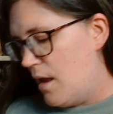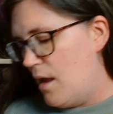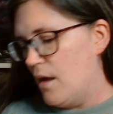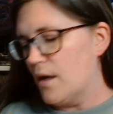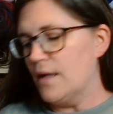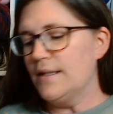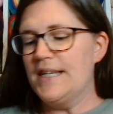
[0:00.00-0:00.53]

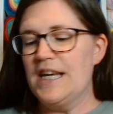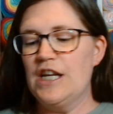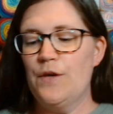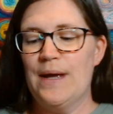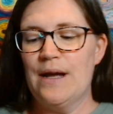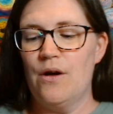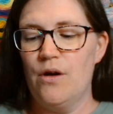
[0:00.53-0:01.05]

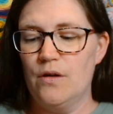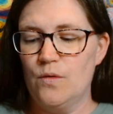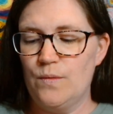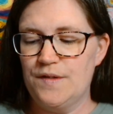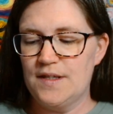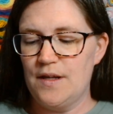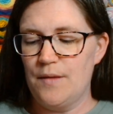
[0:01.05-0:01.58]
Continuing on
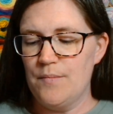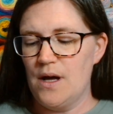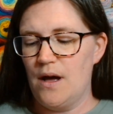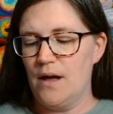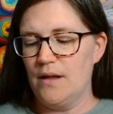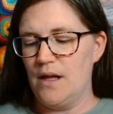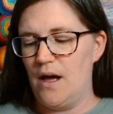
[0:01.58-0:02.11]
with some
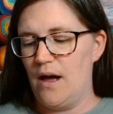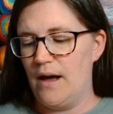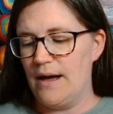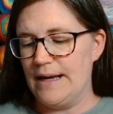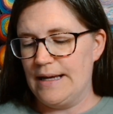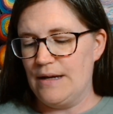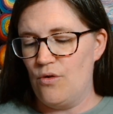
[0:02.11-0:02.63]
yarn
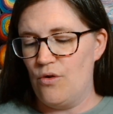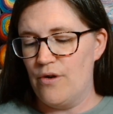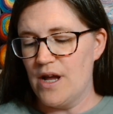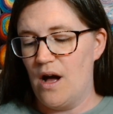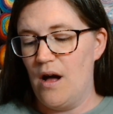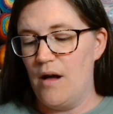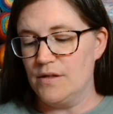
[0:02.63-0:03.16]
that or a
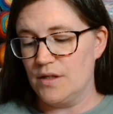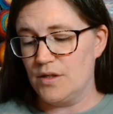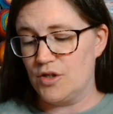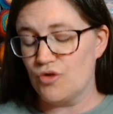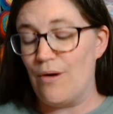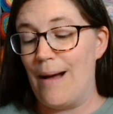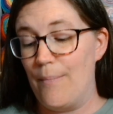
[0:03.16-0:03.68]
yarn
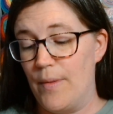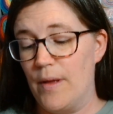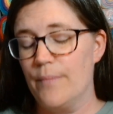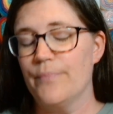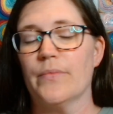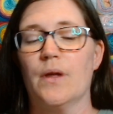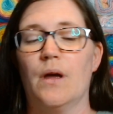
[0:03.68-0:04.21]
scrap.
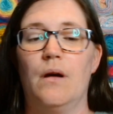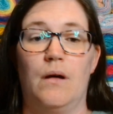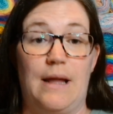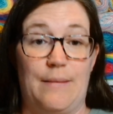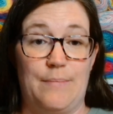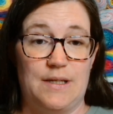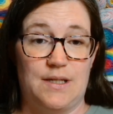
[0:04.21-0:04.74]
Oh,
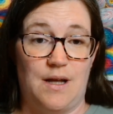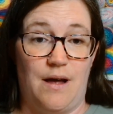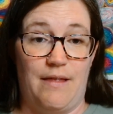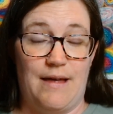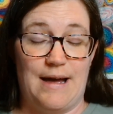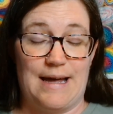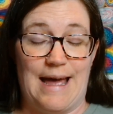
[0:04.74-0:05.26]
let me start
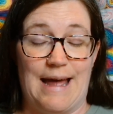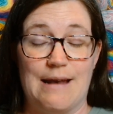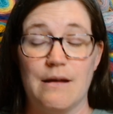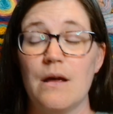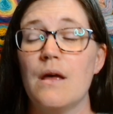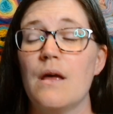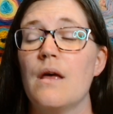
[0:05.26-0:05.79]
that again.
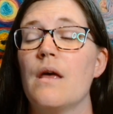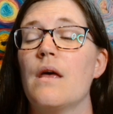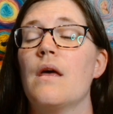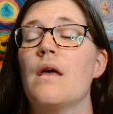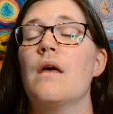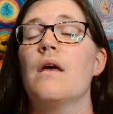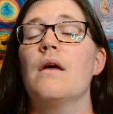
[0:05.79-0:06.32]

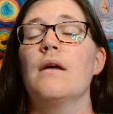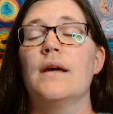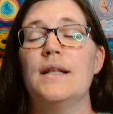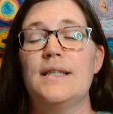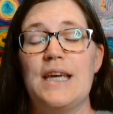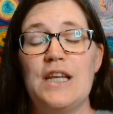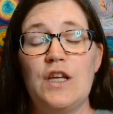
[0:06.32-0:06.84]

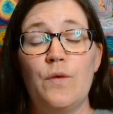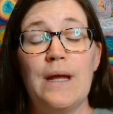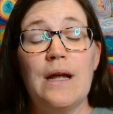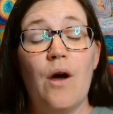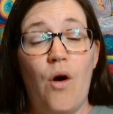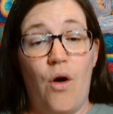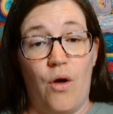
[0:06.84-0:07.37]

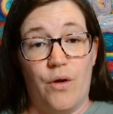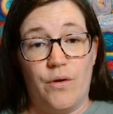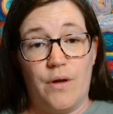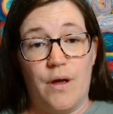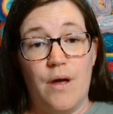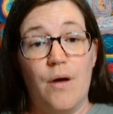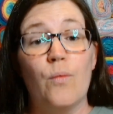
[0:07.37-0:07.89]
Continuing on
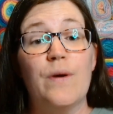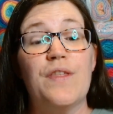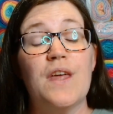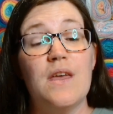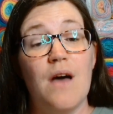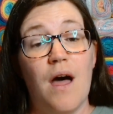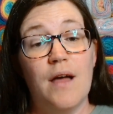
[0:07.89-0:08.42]
with a
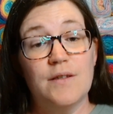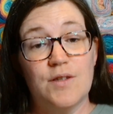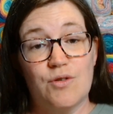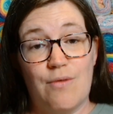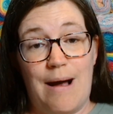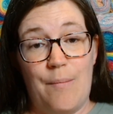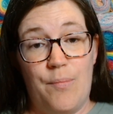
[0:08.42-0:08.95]
yarn
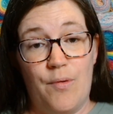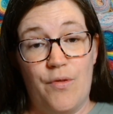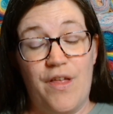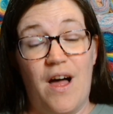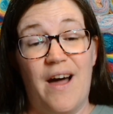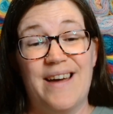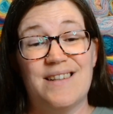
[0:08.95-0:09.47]
scrap ball
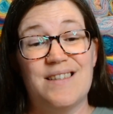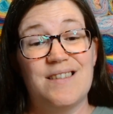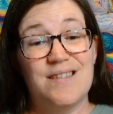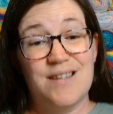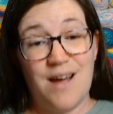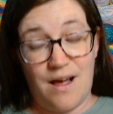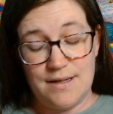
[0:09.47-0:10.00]
that I had
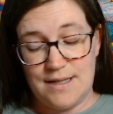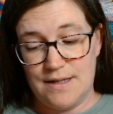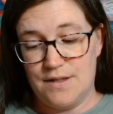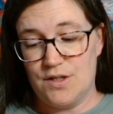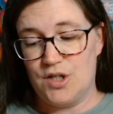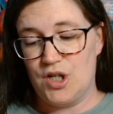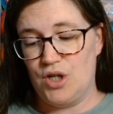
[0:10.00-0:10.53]
started
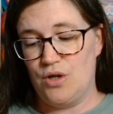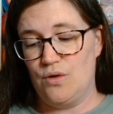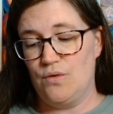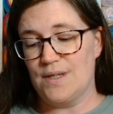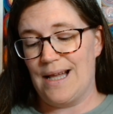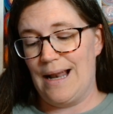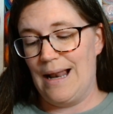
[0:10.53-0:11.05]
to
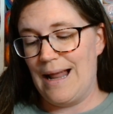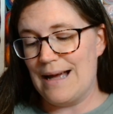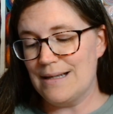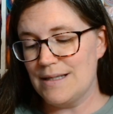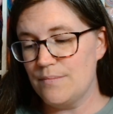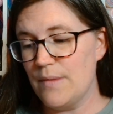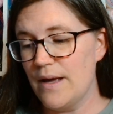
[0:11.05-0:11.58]
use
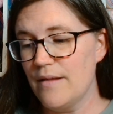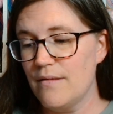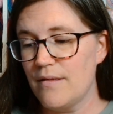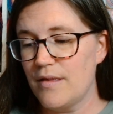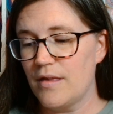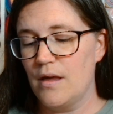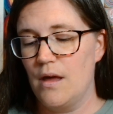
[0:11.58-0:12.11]
last
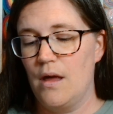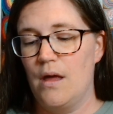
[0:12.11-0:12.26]
month.